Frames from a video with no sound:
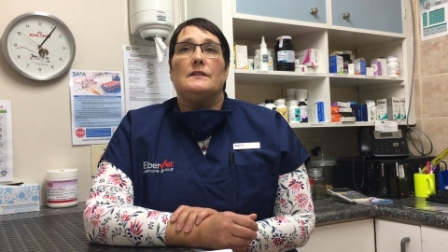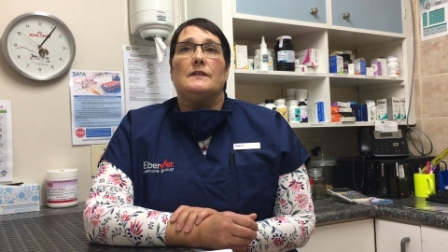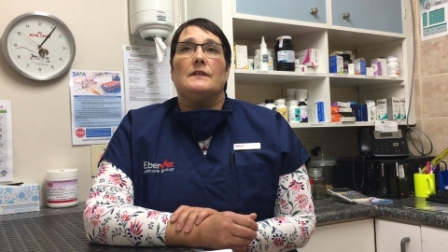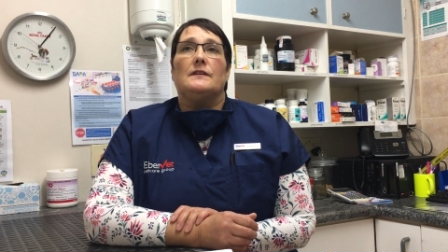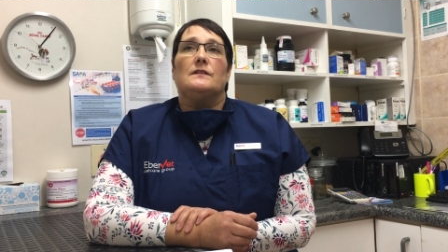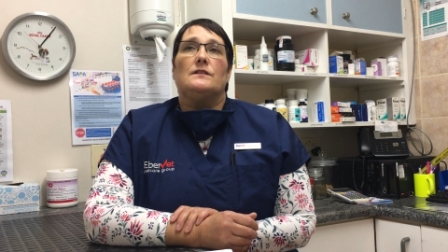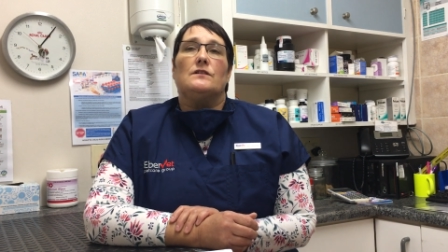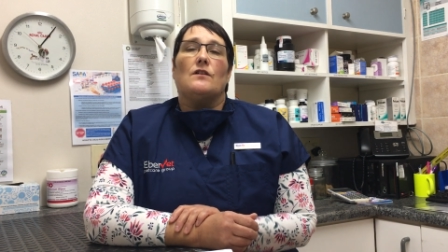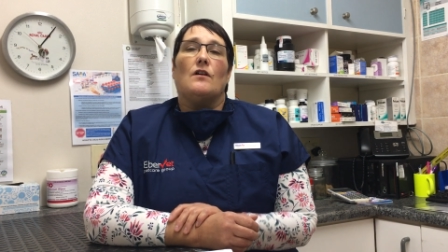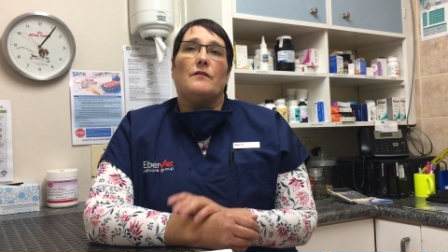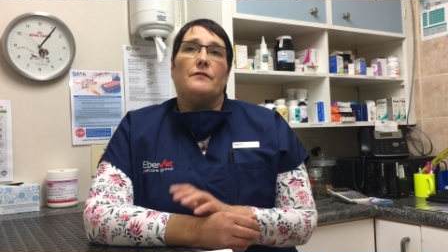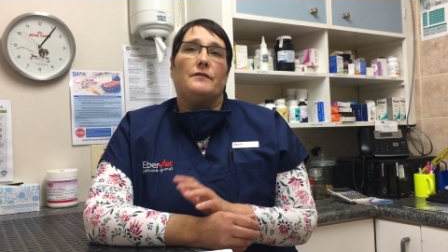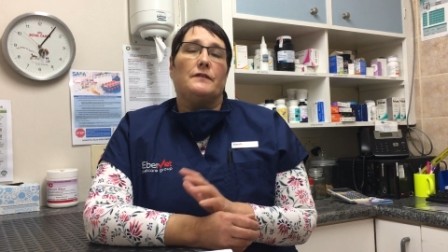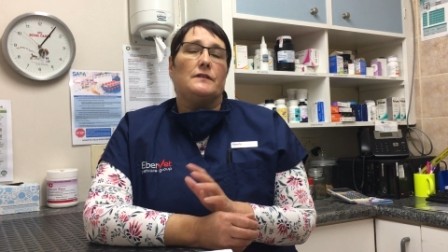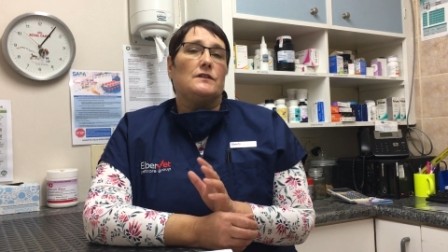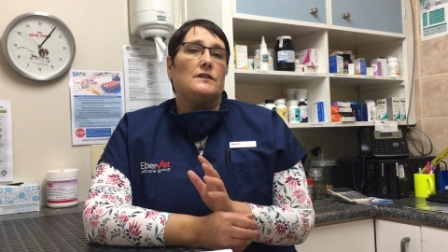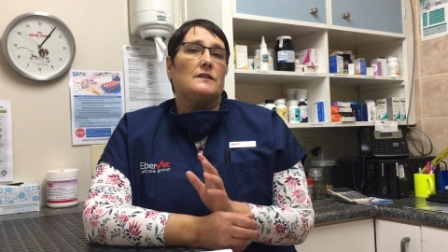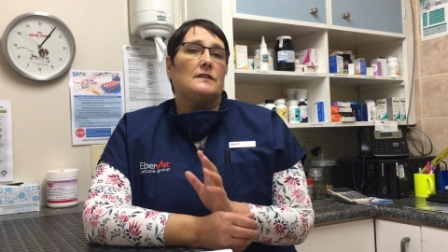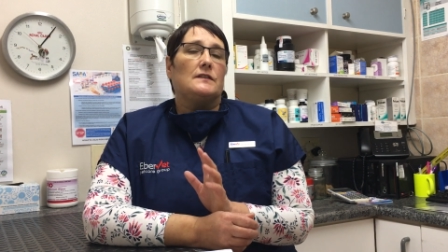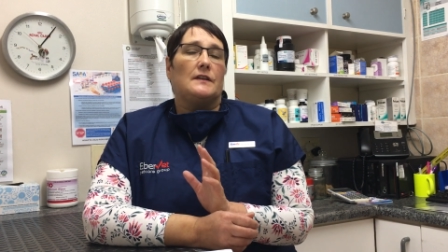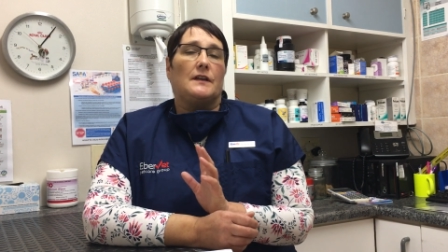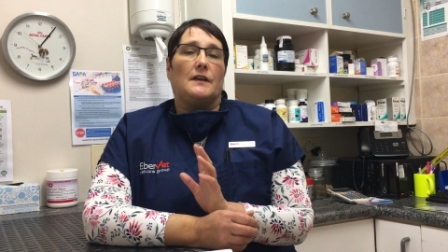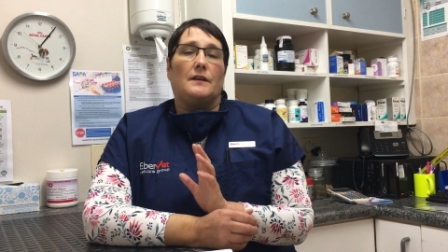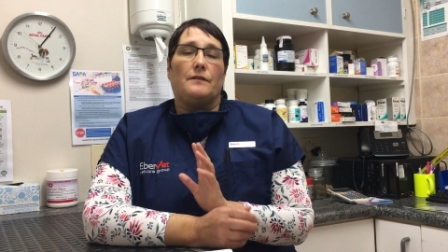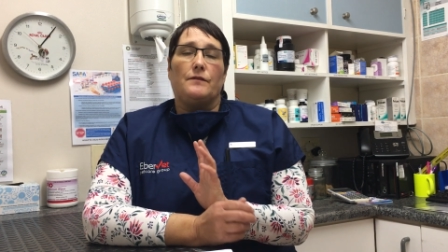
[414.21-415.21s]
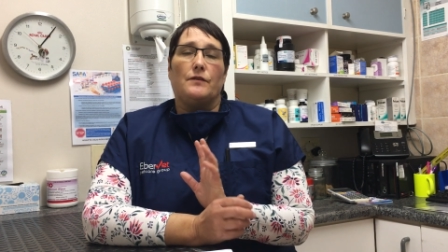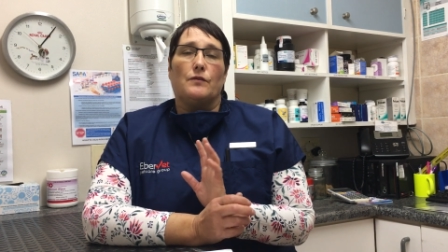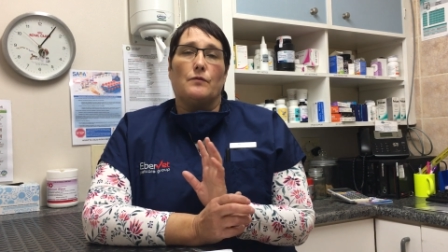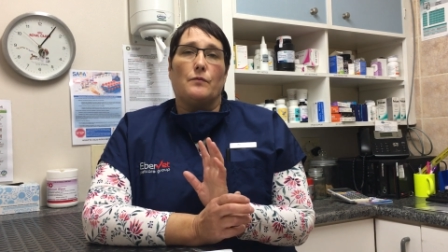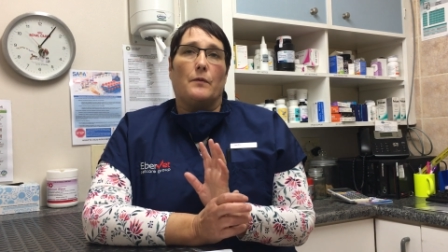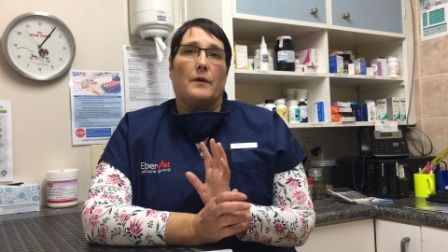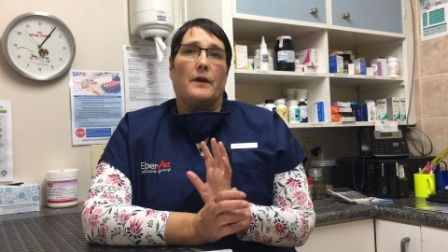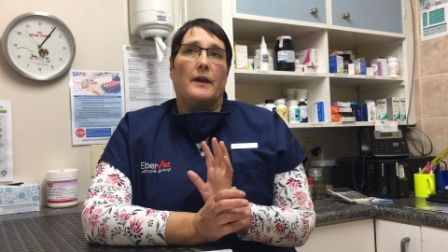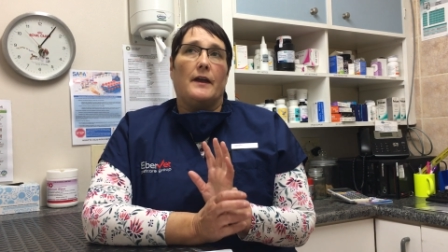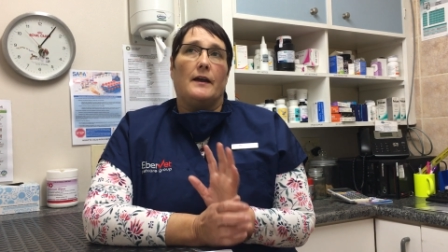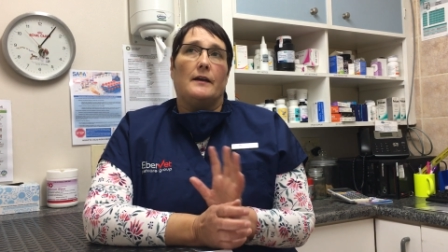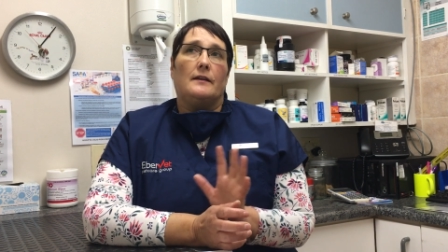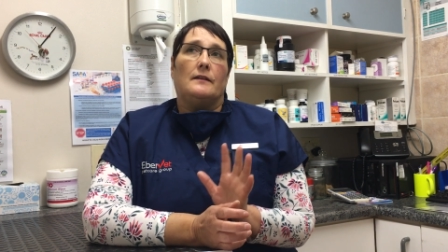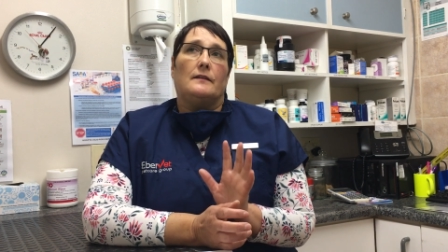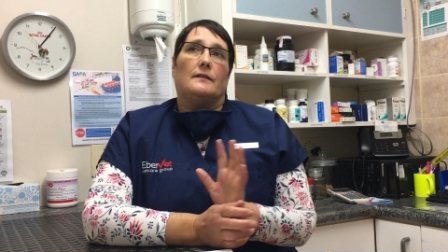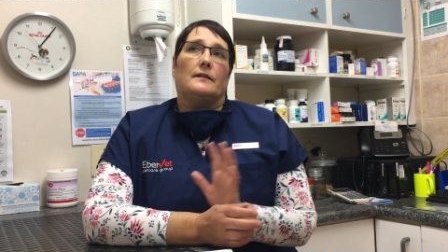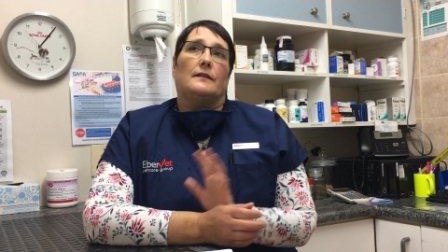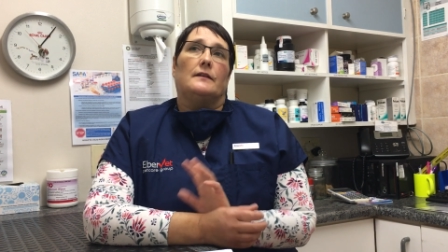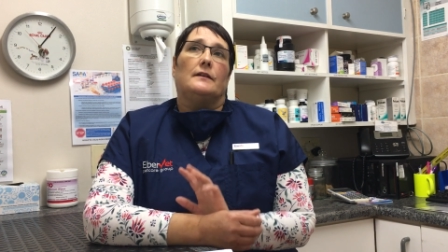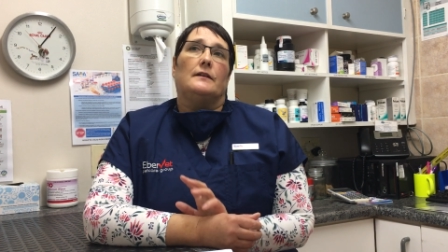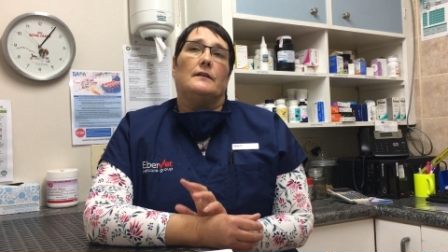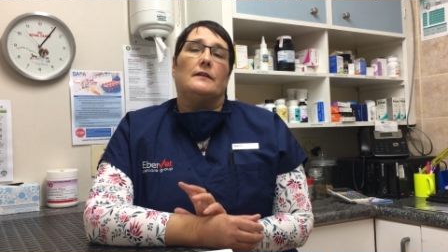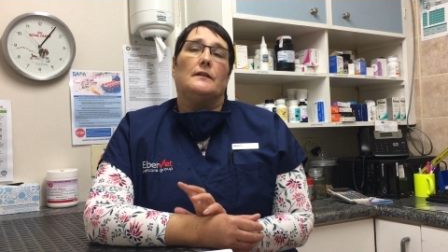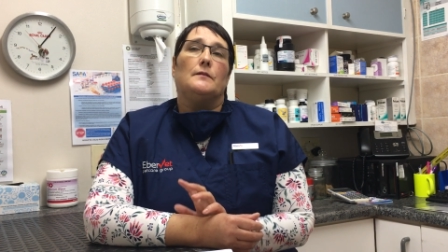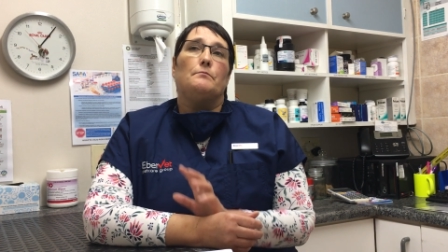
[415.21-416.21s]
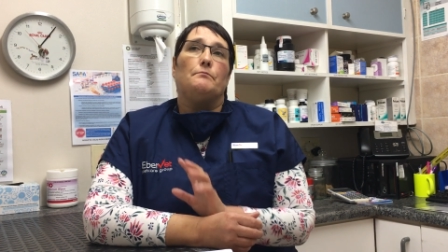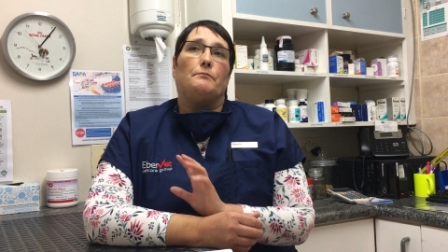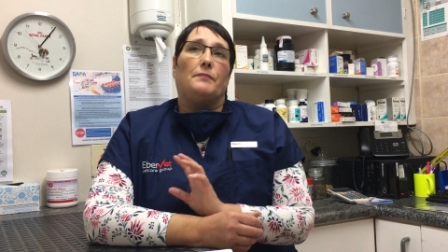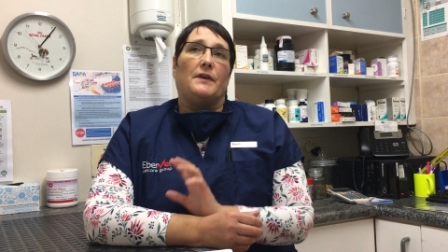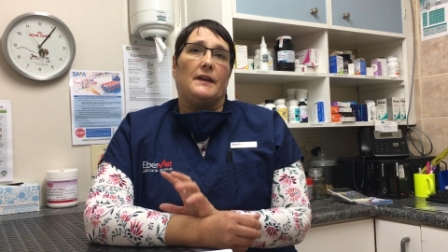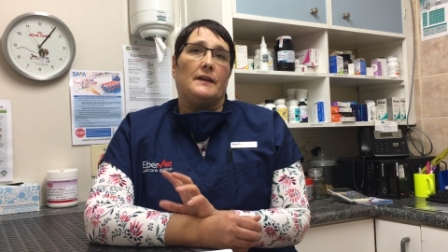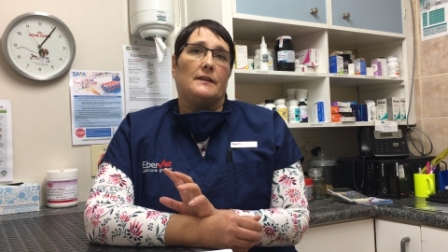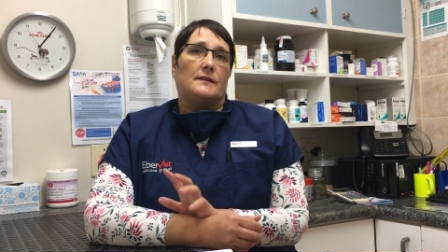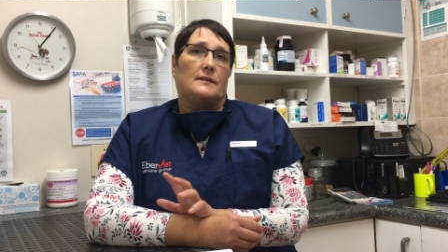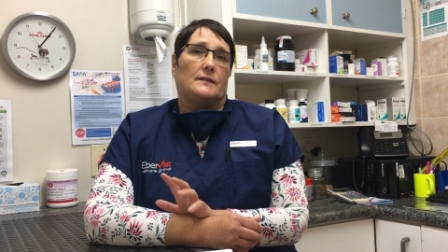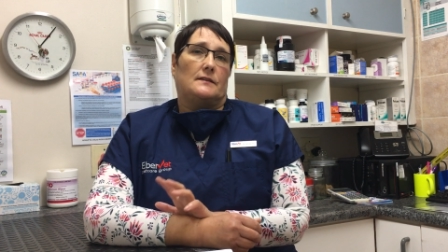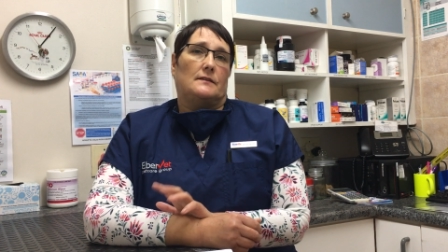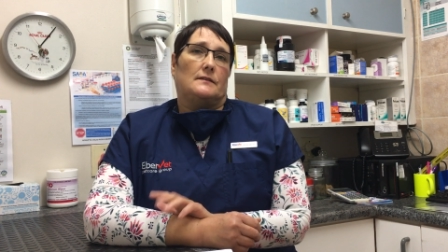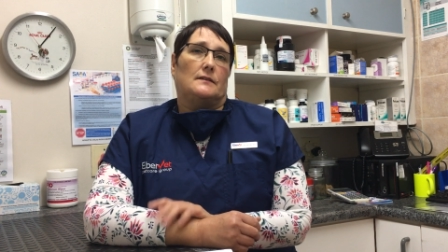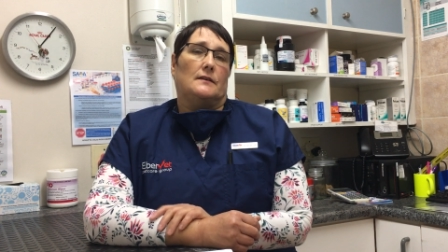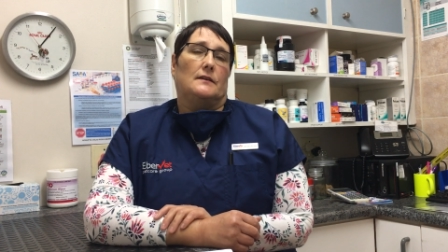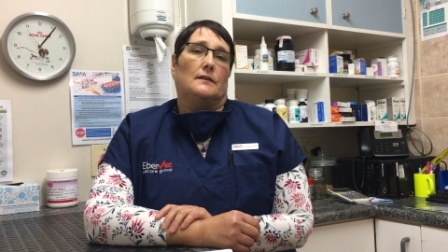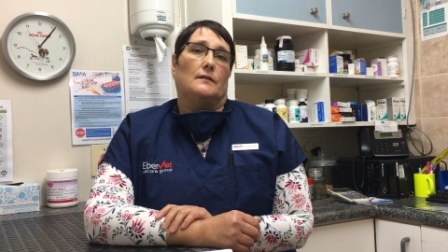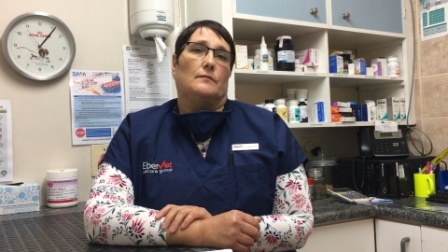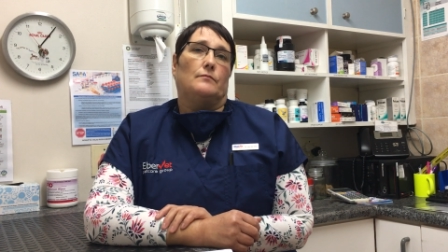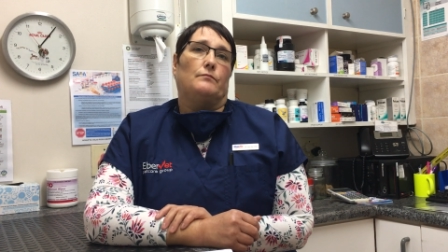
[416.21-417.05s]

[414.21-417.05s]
it's often just give your cat the best